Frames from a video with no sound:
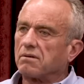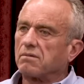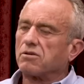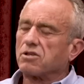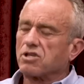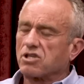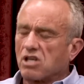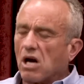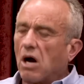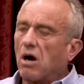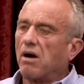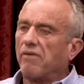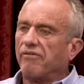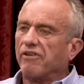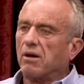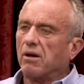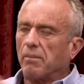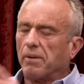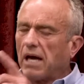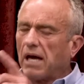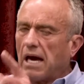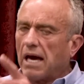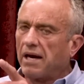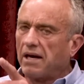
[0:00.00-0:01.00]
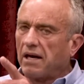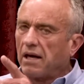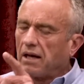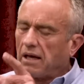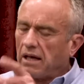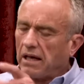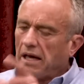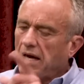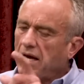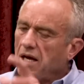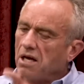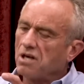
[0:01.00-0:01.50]
Starving them. And
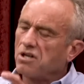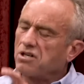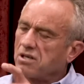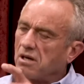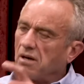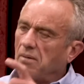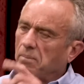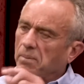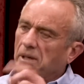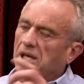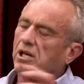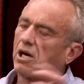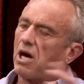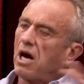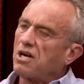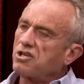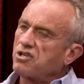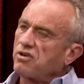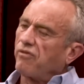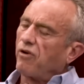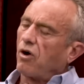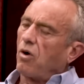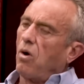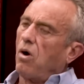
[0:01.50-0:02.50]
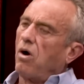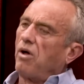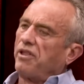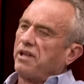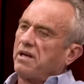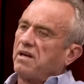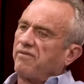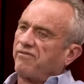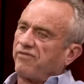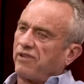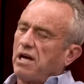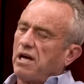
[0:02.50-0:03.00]
because of all
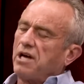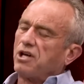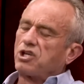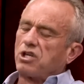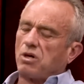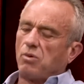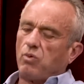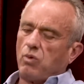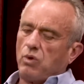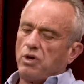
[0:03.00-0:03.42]
the inflation,